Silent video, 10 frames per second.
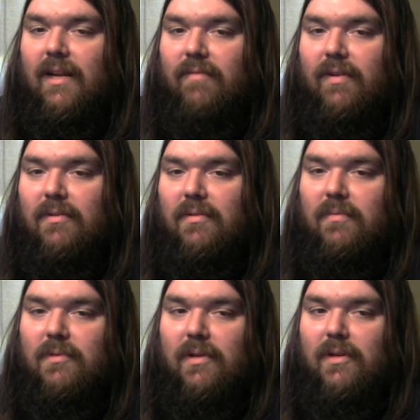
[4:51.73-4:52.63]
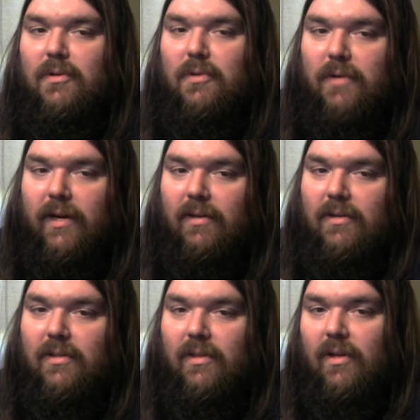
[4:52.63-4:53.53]
that I found two tra uh, two
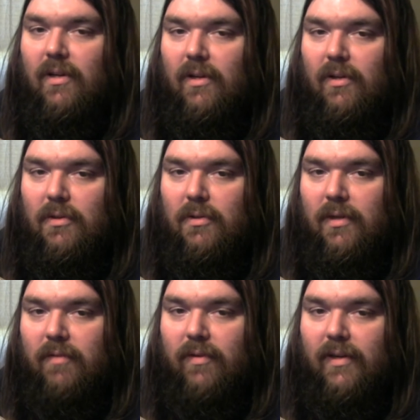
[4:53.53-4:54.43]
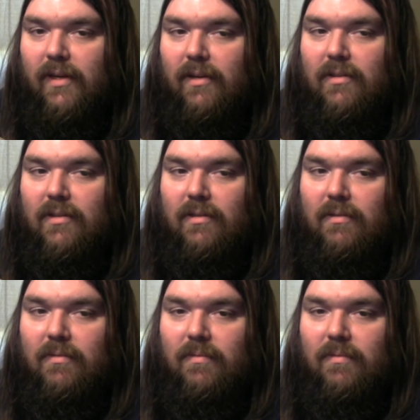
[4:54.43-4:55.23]
trailers, two different years,